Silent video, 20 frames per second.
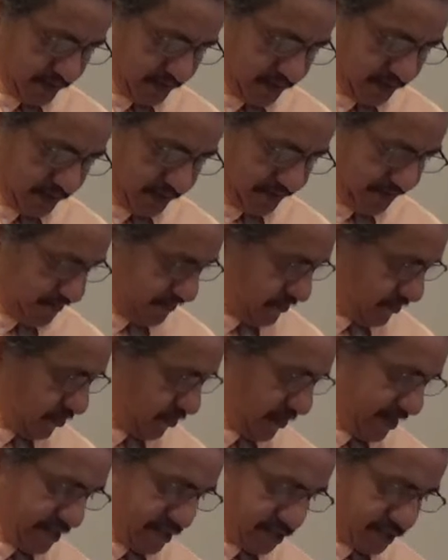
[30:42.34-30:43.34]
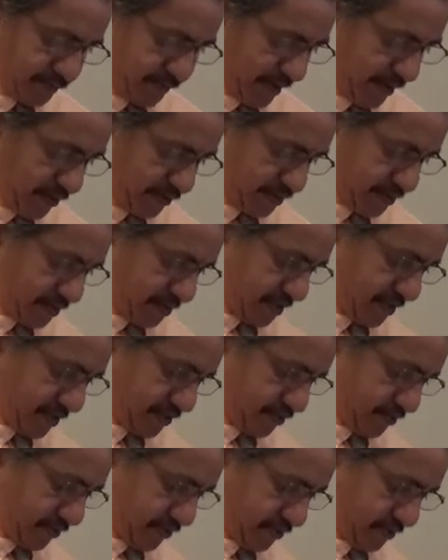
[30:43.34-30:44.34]
um, one is better than the
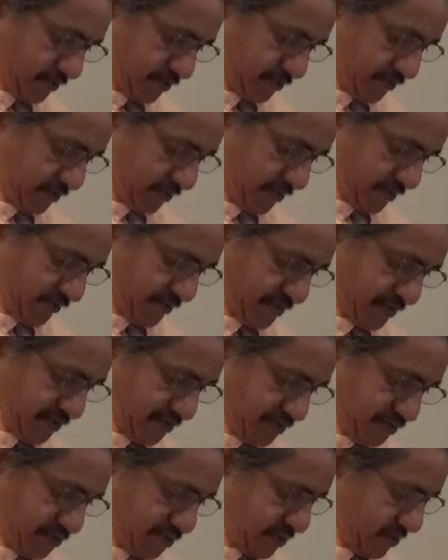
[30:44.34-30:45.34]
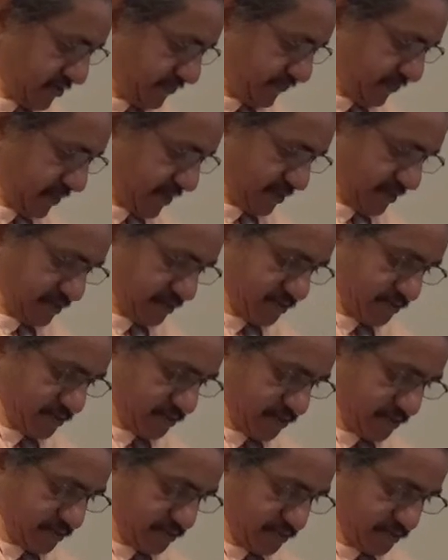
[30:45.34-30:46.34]
other, or because
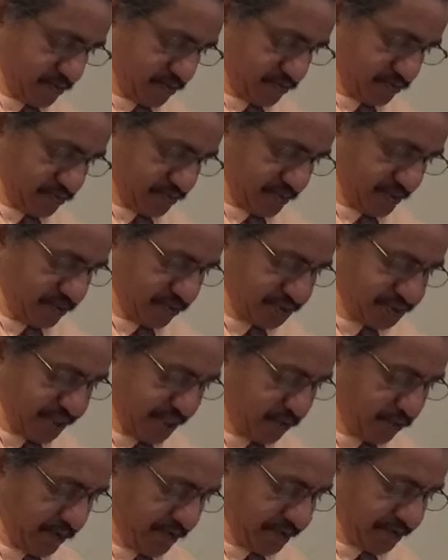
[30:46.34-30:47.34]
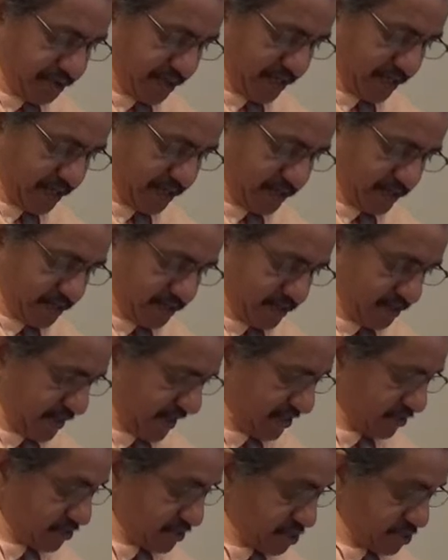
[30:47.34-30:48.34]
it will say one thing
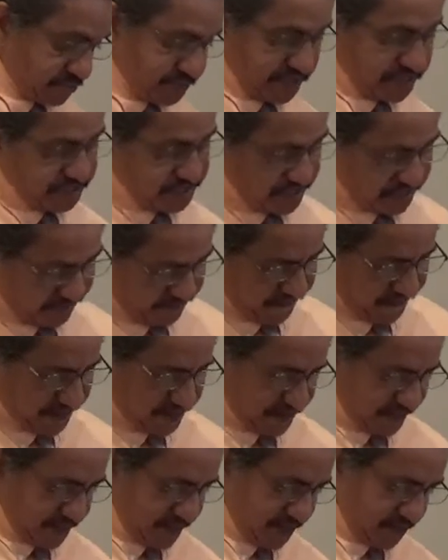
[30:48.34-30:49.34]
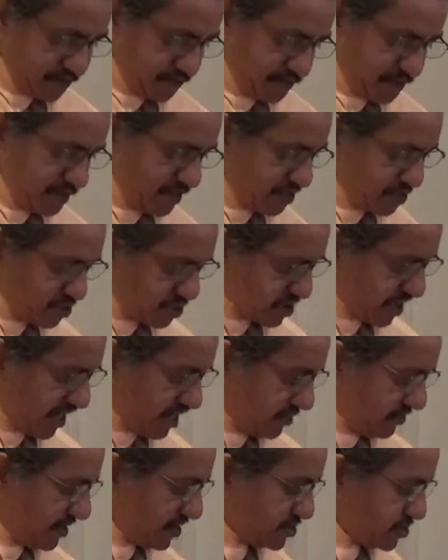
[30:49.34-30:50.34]
and it will say something different in another one. It just
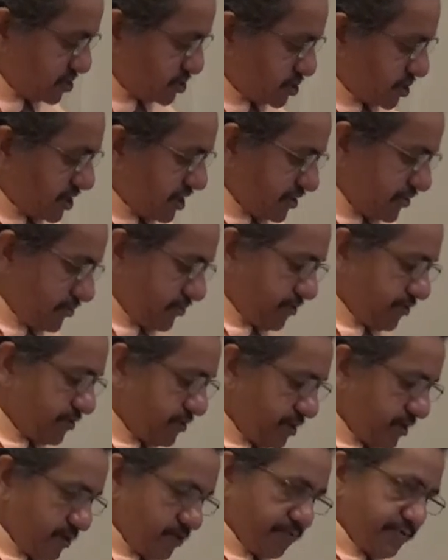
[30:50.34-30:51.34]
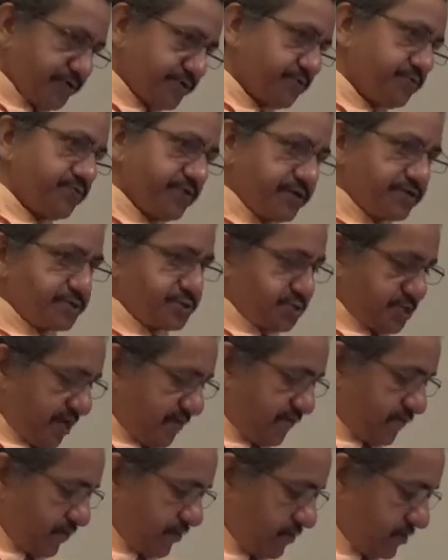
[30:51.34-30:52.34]
kind of makes things clearer when you read
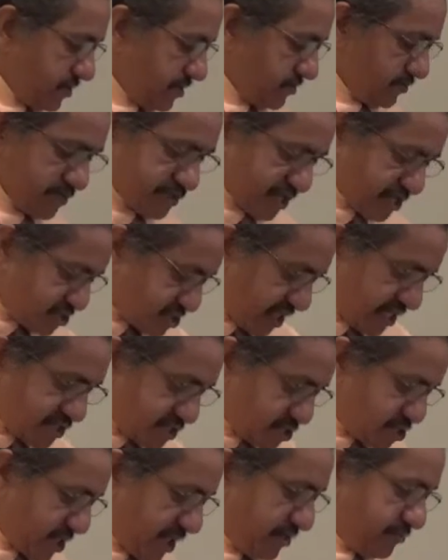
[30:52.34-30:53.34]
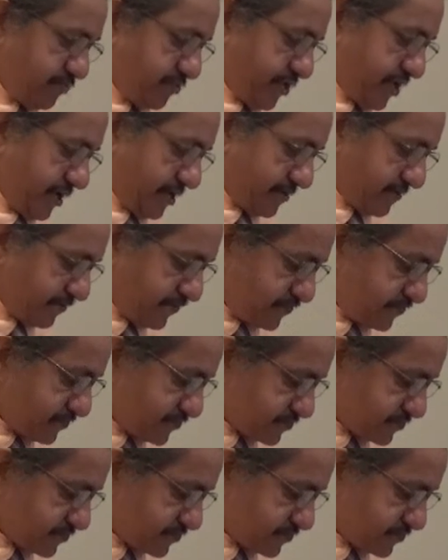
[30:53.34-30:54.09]
several, but they say the same thing,